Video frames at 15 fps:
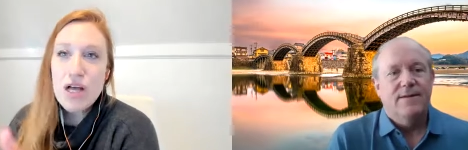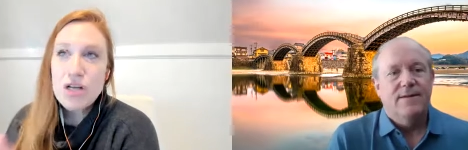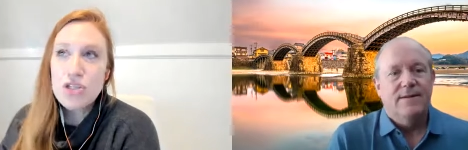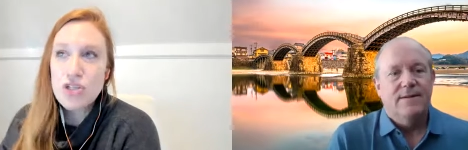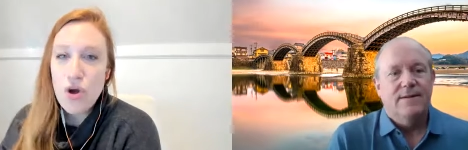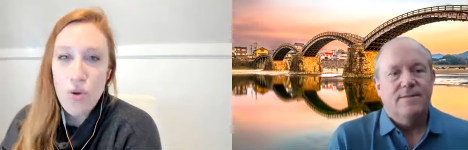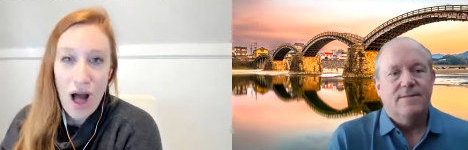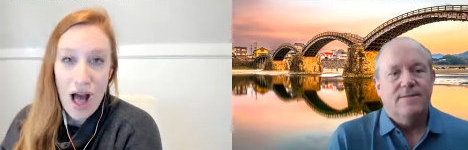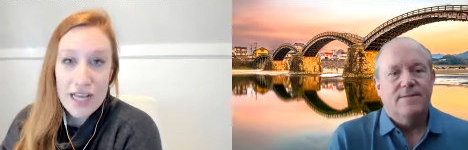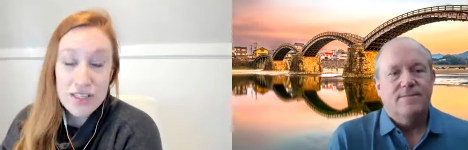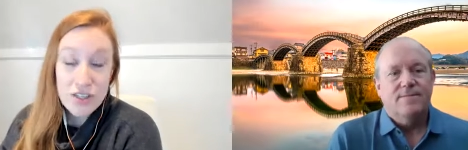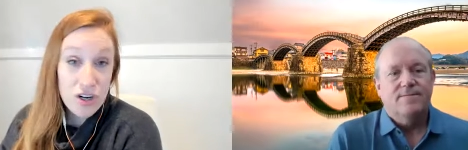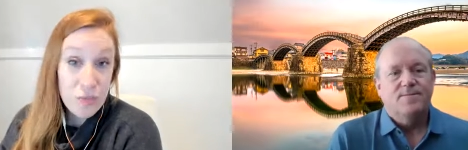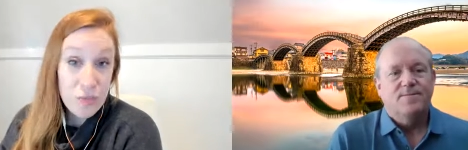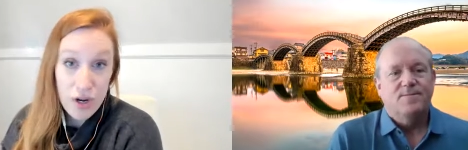Speaker 1: So I
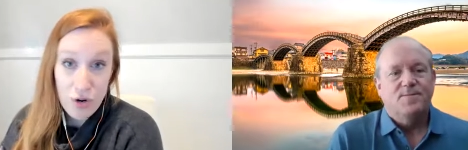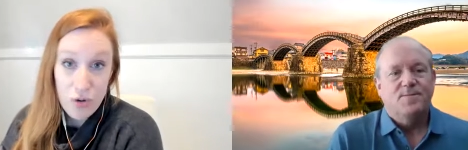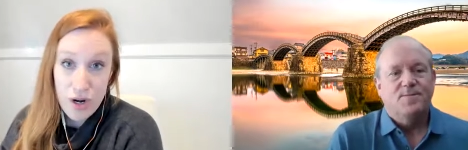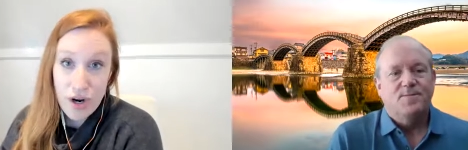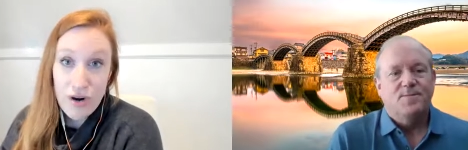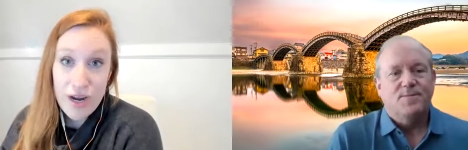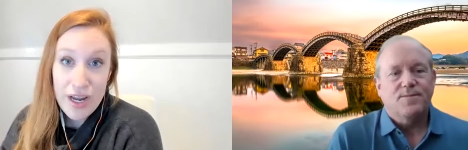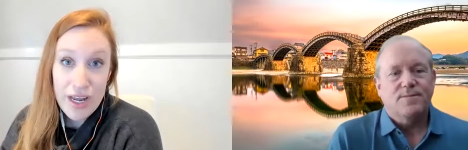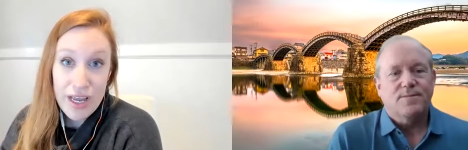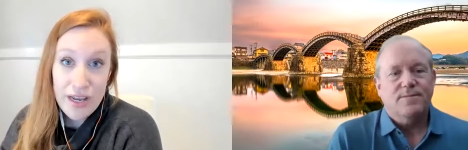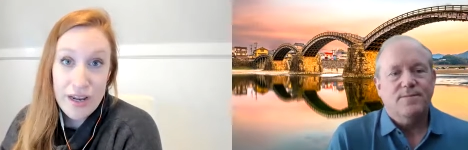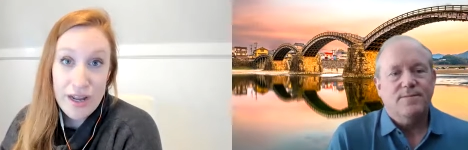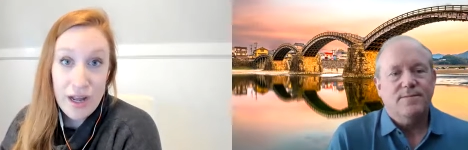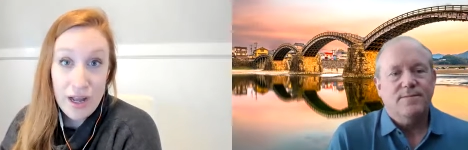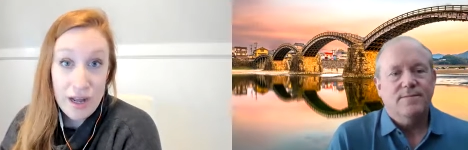started my career
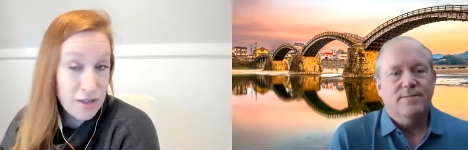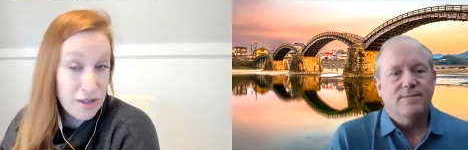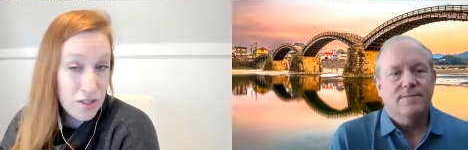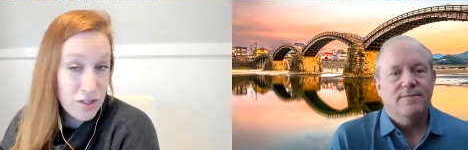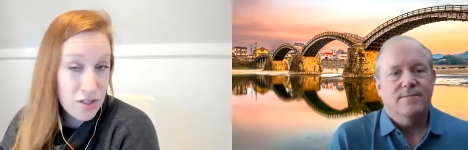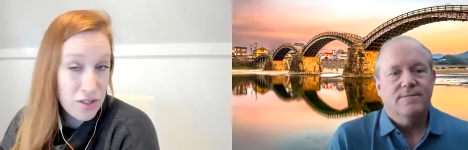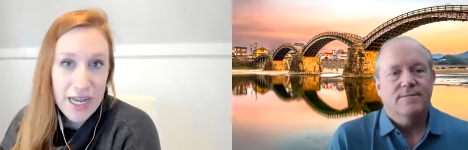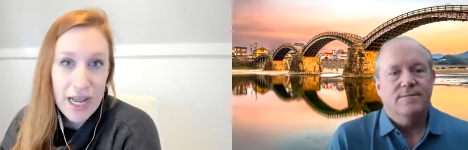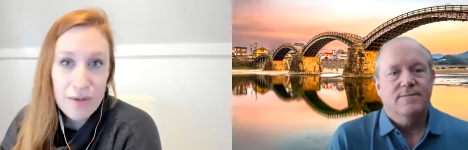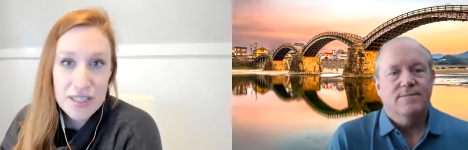in uh, consulting.